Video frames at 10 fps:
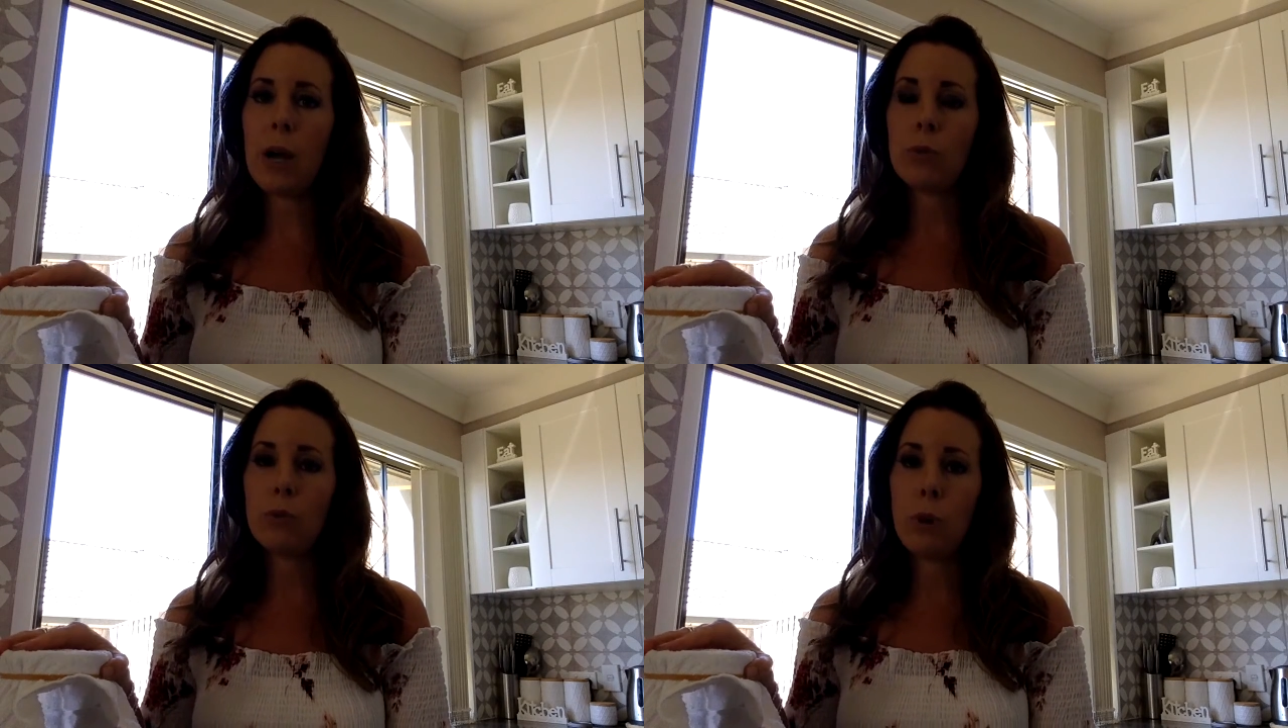
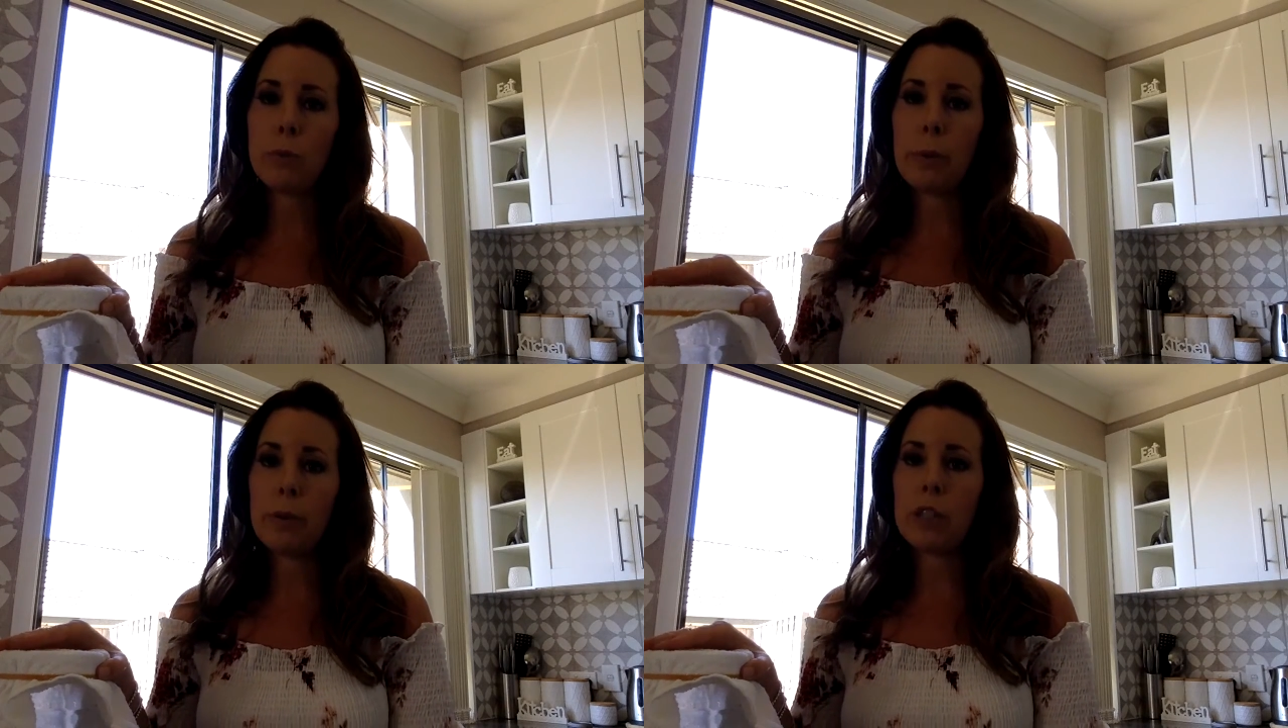at room
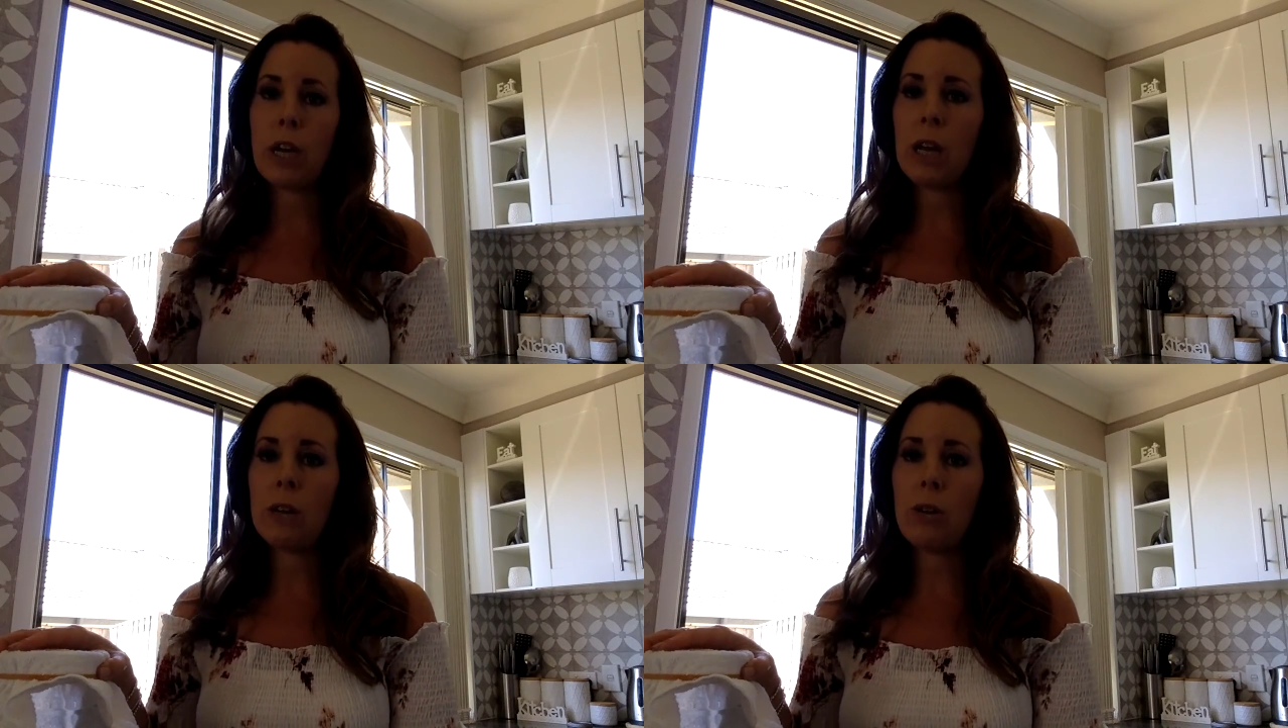temperature
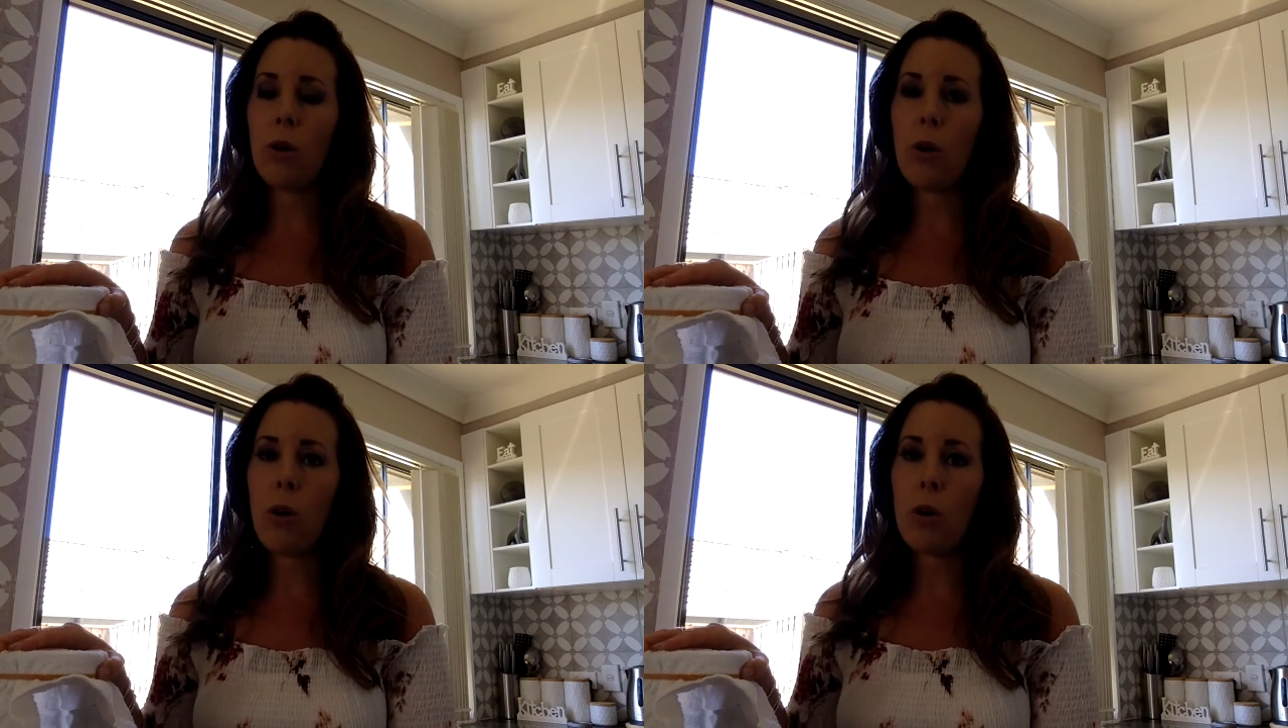and not
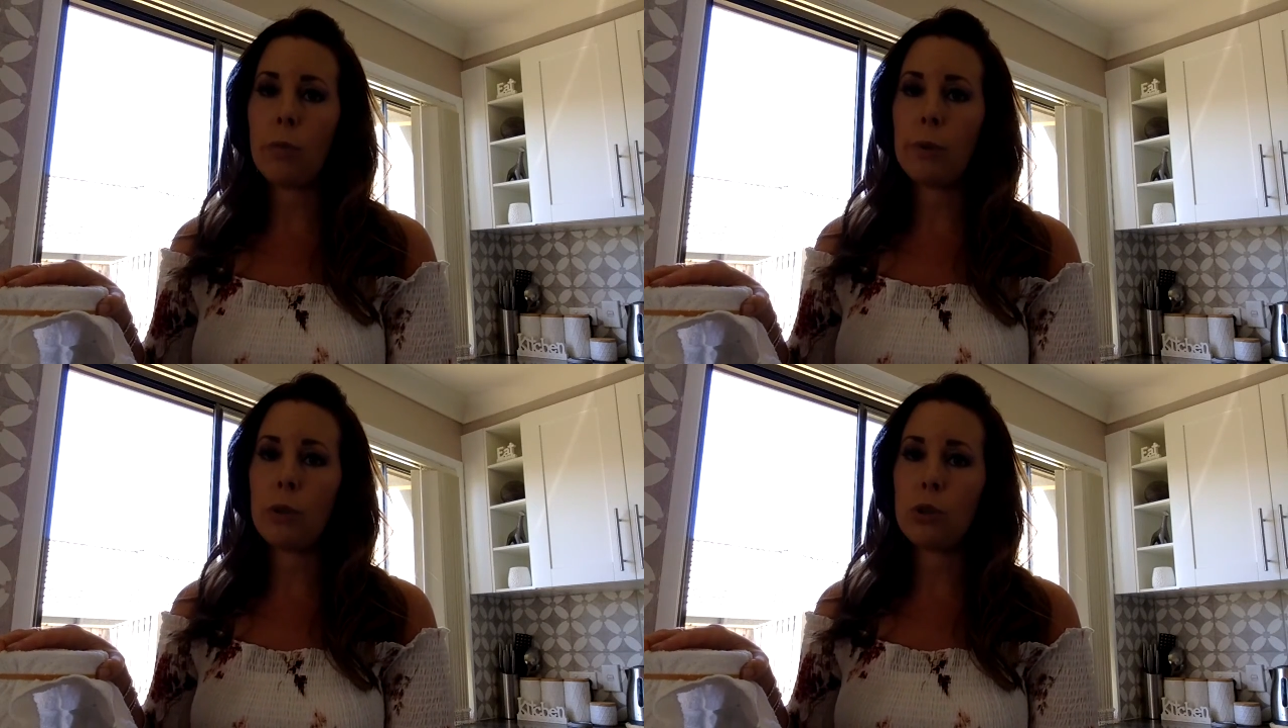hot,
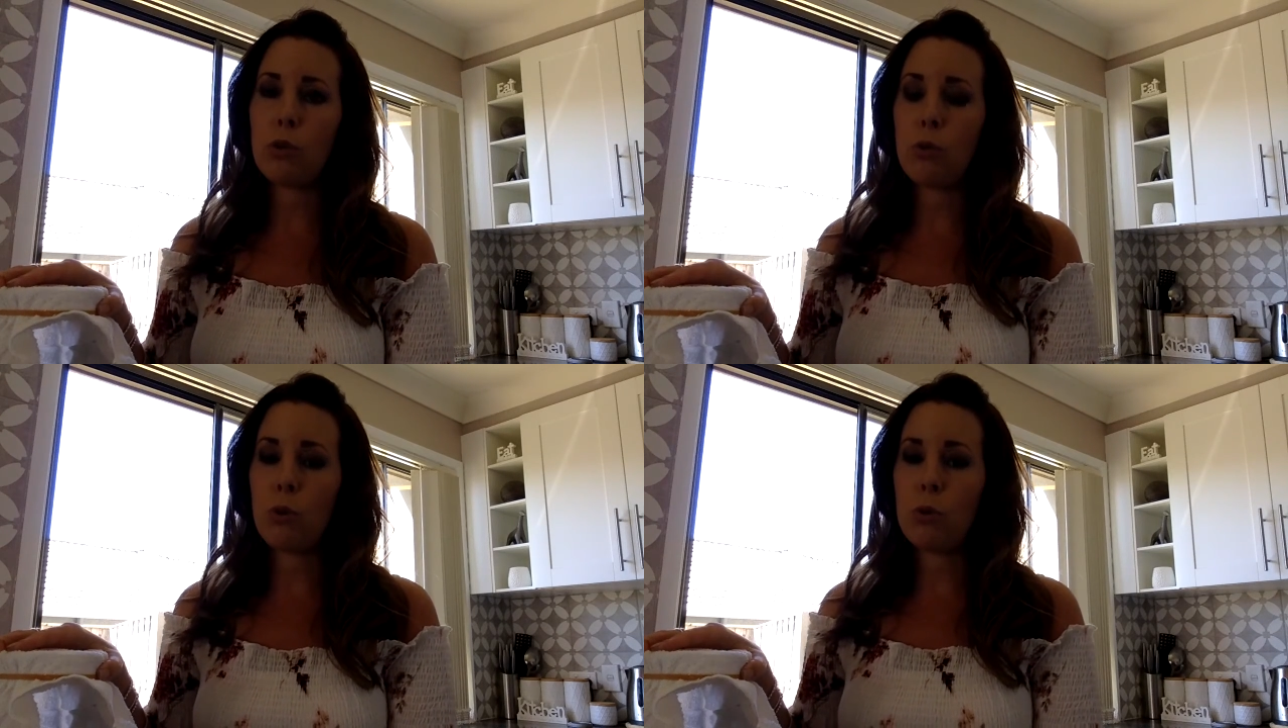because
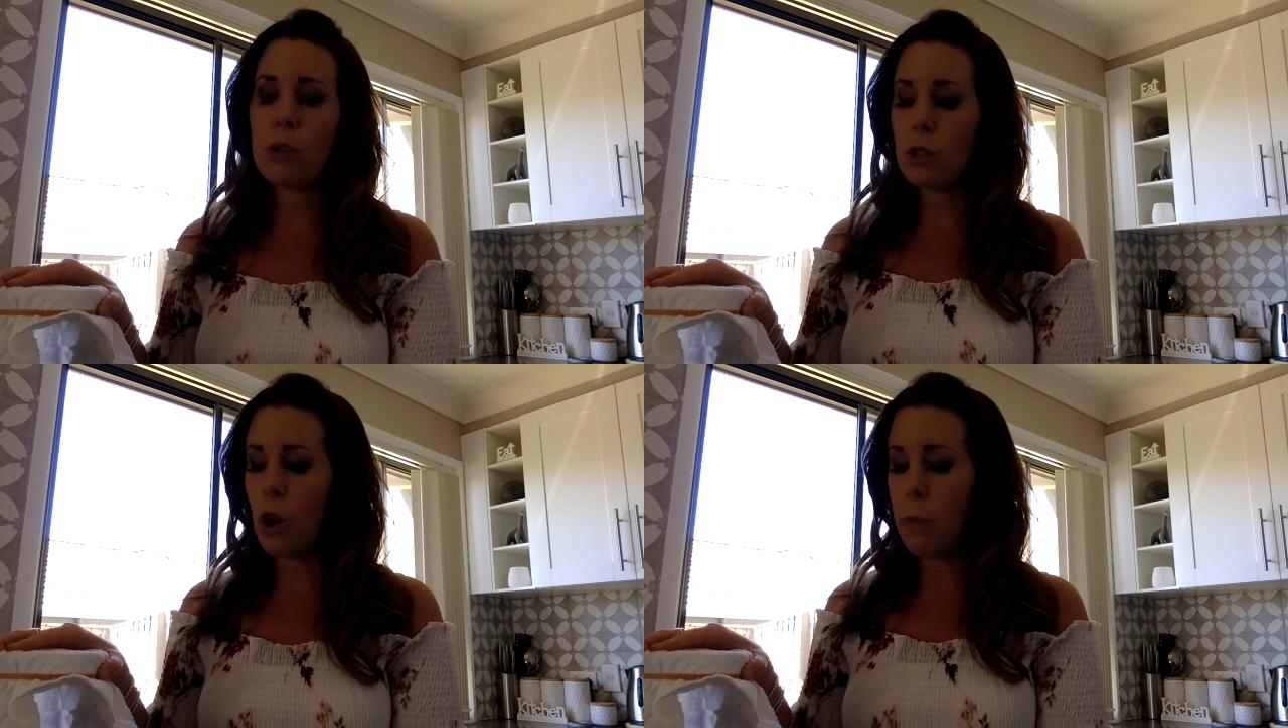you'll ruin
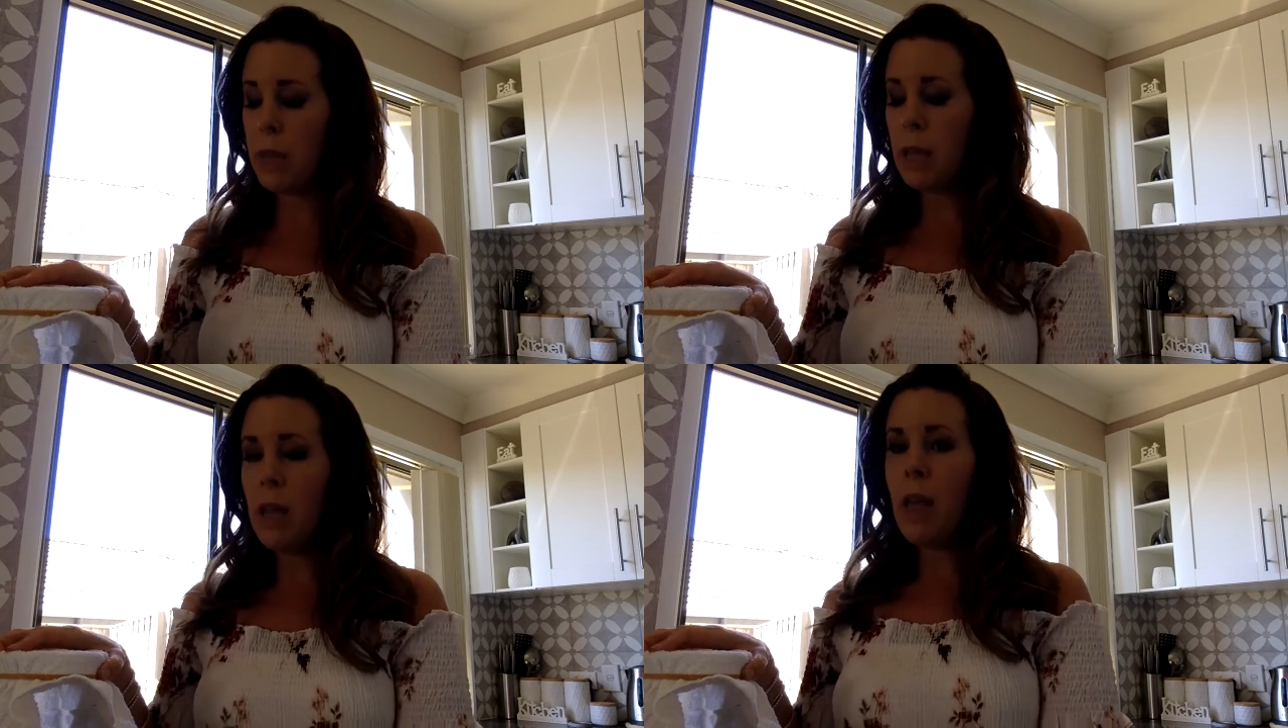your SCOBY.